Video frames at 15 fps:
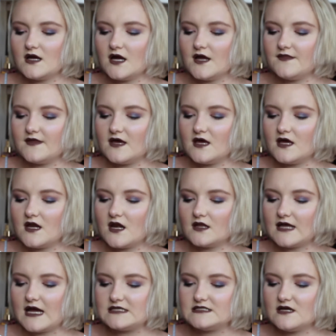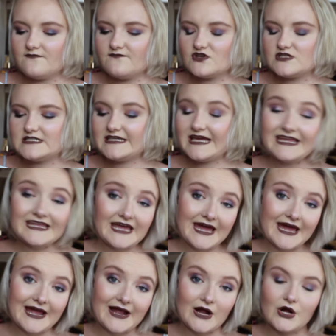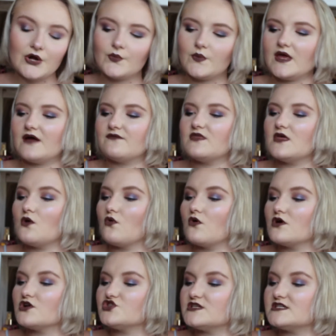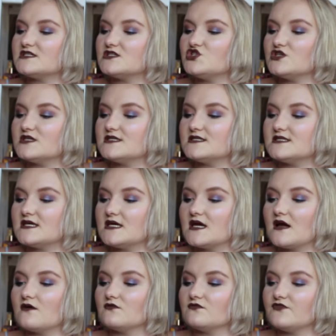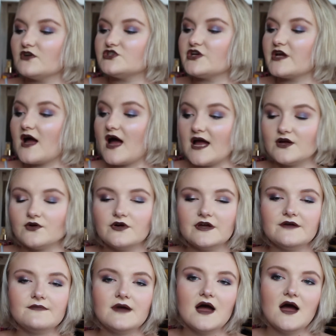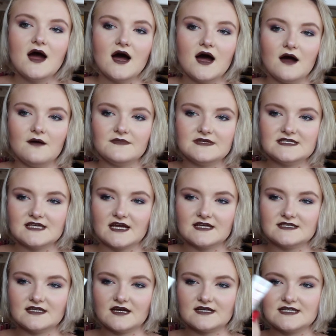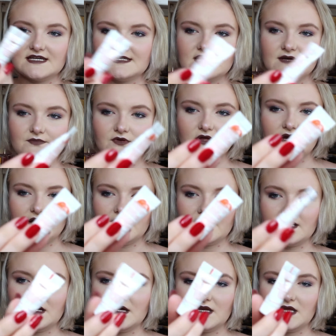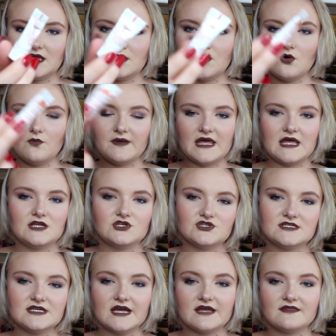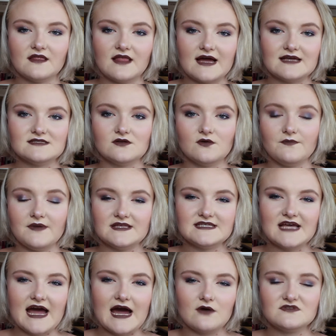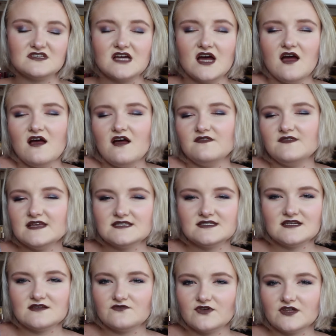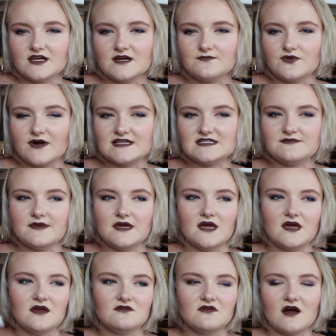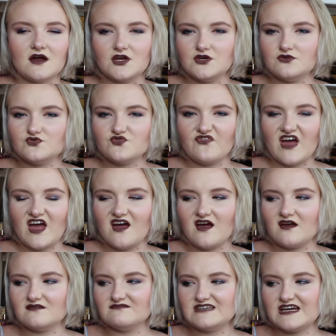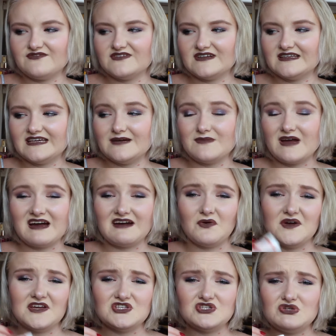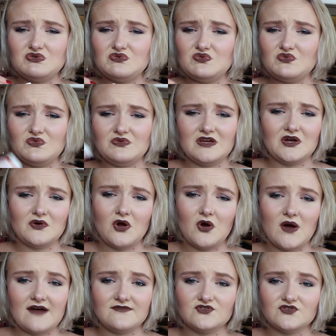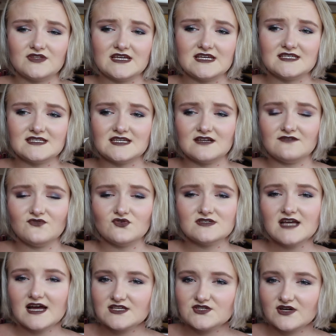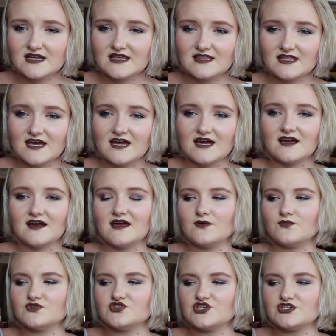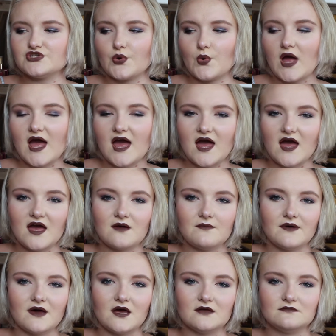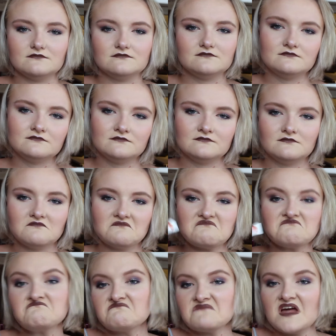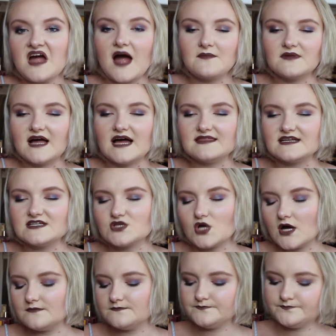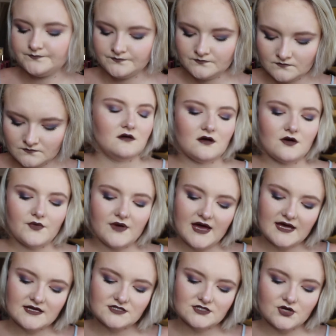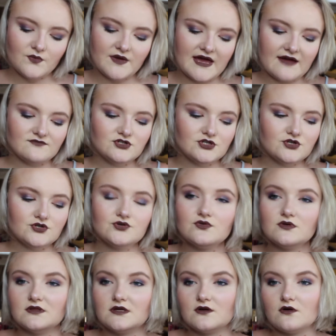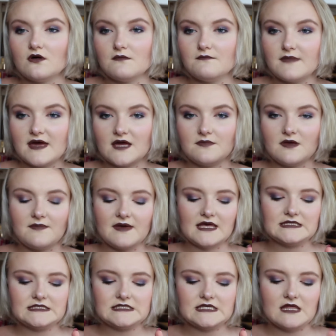And then last up for skincare, we have the Origins GinZing Refreshing Eye Cream. Um, this is like a deluxe eye sample. I cut it open just to get the last little bits out. This didn't really impress me. Not a huge fan. Definitely i am not going to, you know, go after this in a full size or anything. It was just okay, but I'm glad that it's gone. Okay, so we have two little makeup bits.